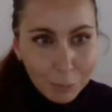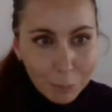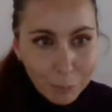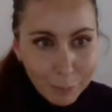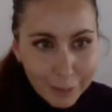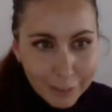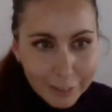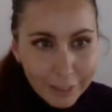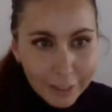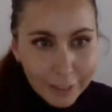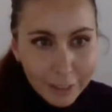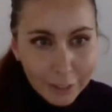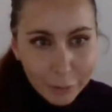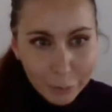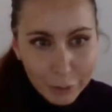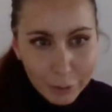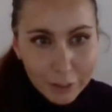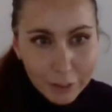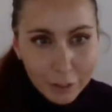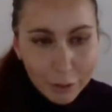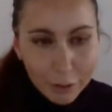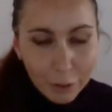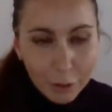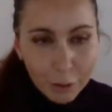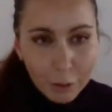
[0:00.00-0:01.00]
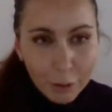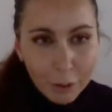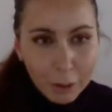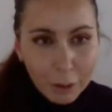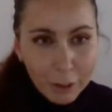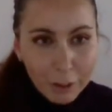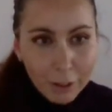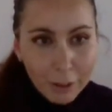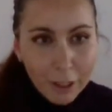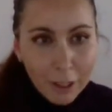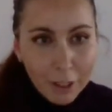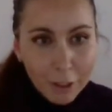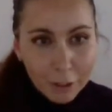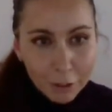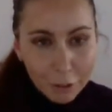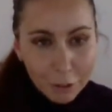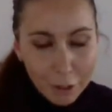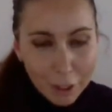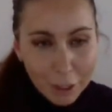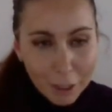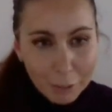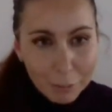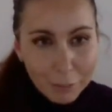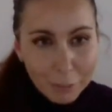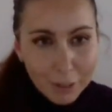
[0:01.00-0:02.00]
Medias res ongoing
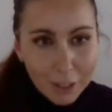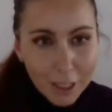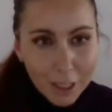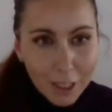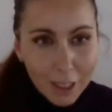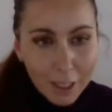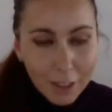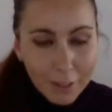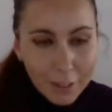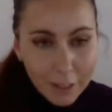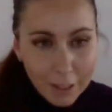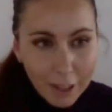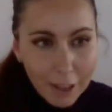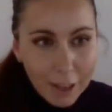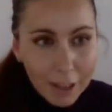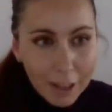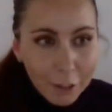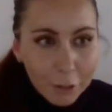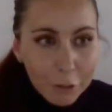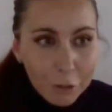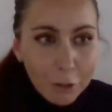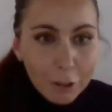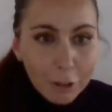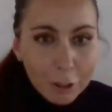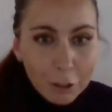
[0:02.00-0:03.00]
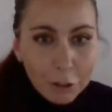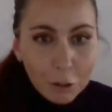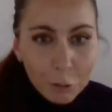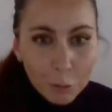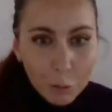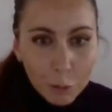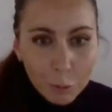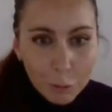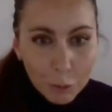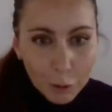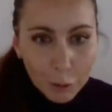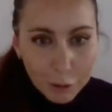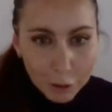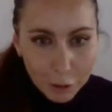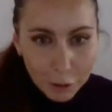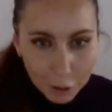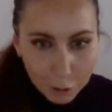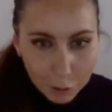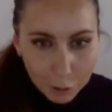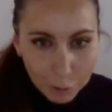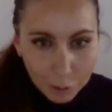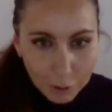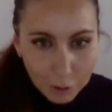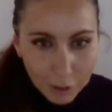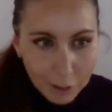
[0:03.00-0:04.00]
crimes that are going to be
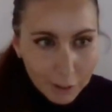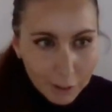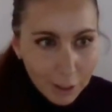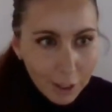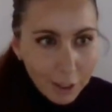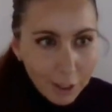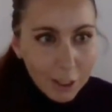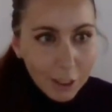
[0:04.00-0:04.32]
prosecuted